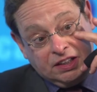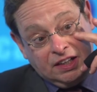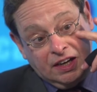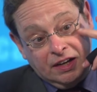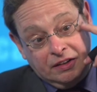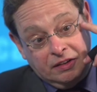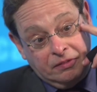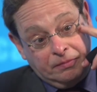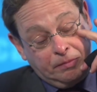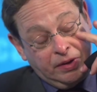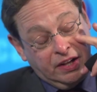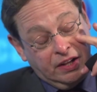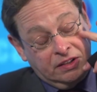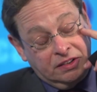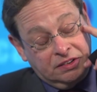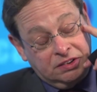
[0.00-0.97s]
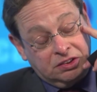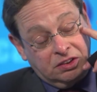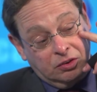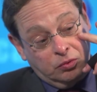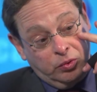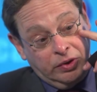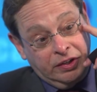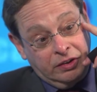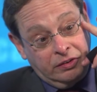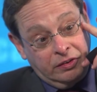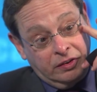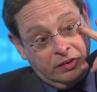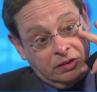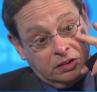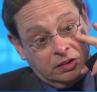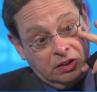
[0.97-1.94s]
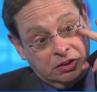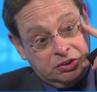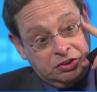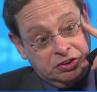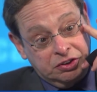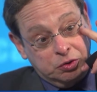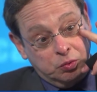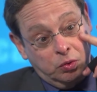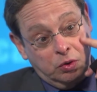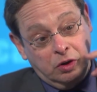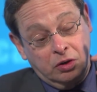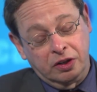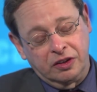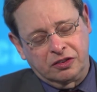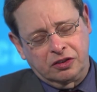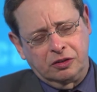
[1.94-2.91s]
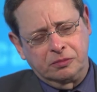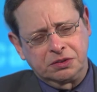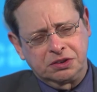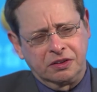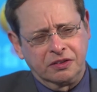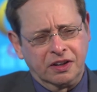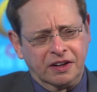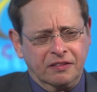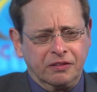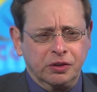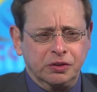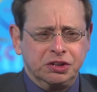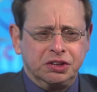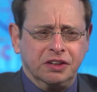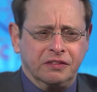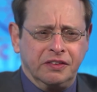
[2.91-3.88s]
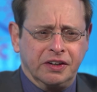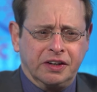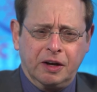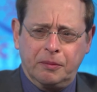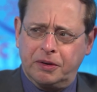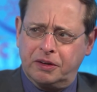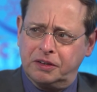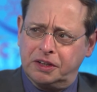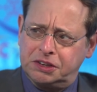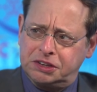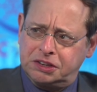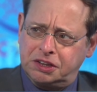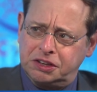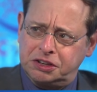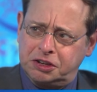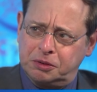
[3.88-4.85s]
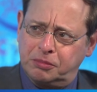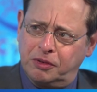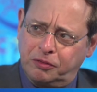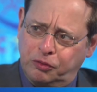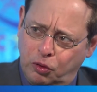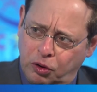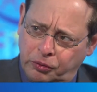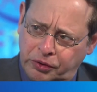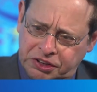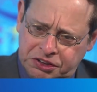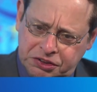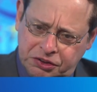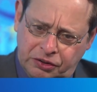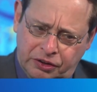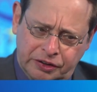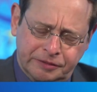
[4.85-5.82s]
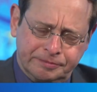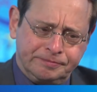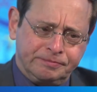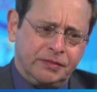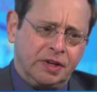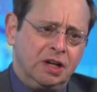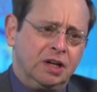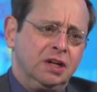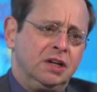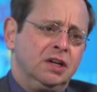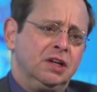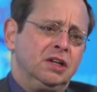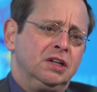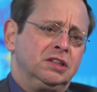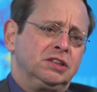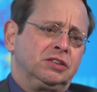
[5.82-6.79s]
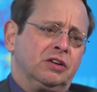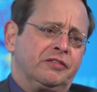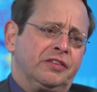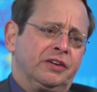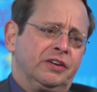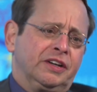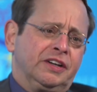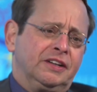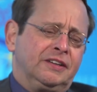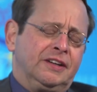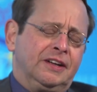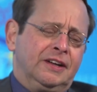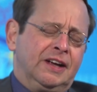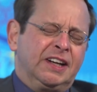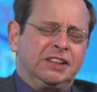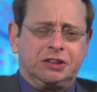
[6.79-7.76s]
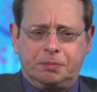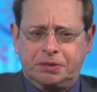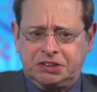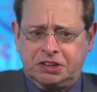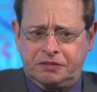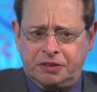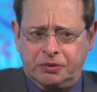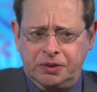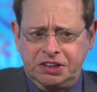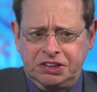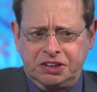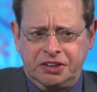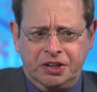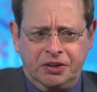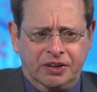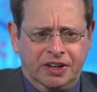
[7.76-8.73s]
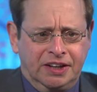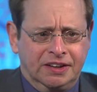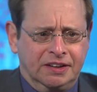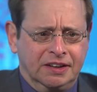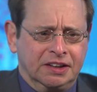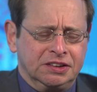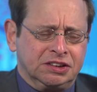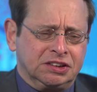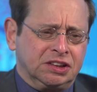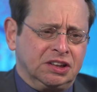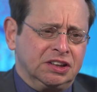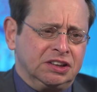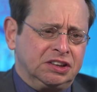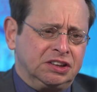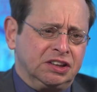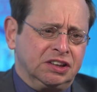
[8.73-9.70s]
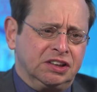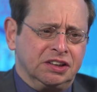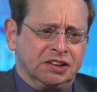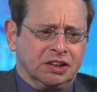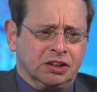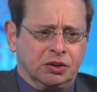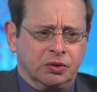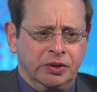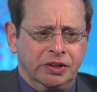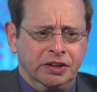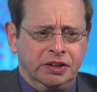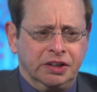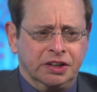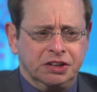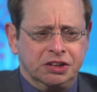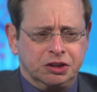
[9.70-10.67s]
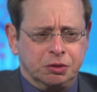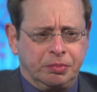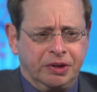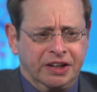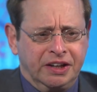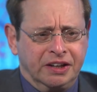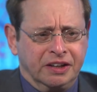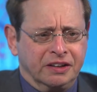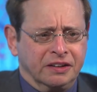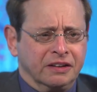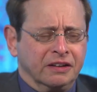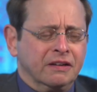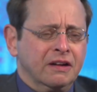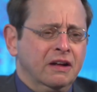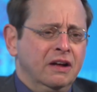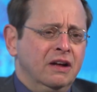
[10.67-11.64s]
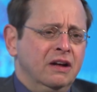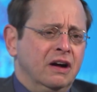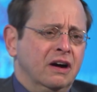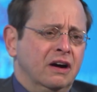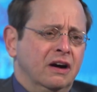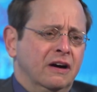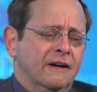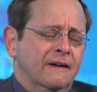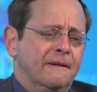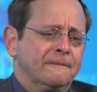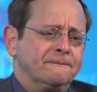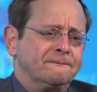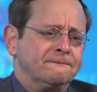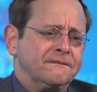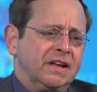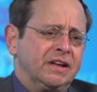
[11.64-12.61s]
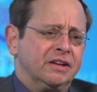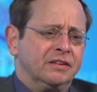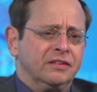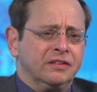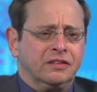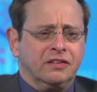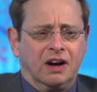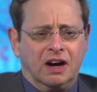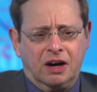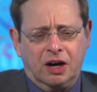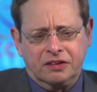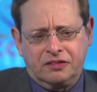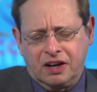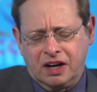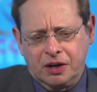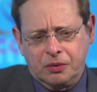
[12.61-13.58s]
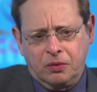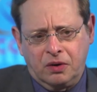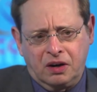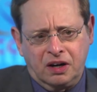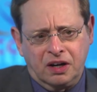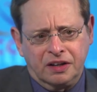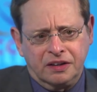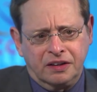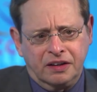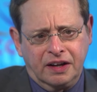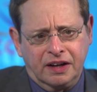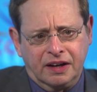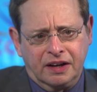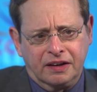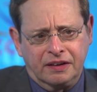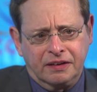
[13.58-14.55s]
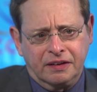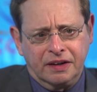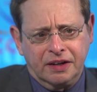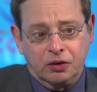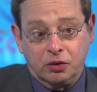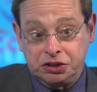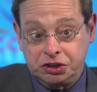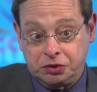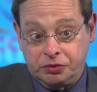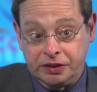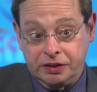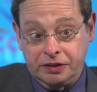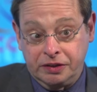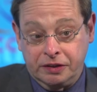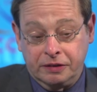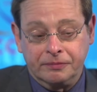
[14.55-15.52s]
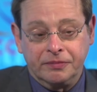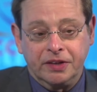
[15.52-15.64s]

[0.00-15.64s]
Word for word: it kind of depends on where the countries were in terms of the evolution of their chemical legislation before REACH started. So if you look at the Asia Pacific region, you had legislation in Korea, in Japan, um, in ta Taiwan, uh, in Australia,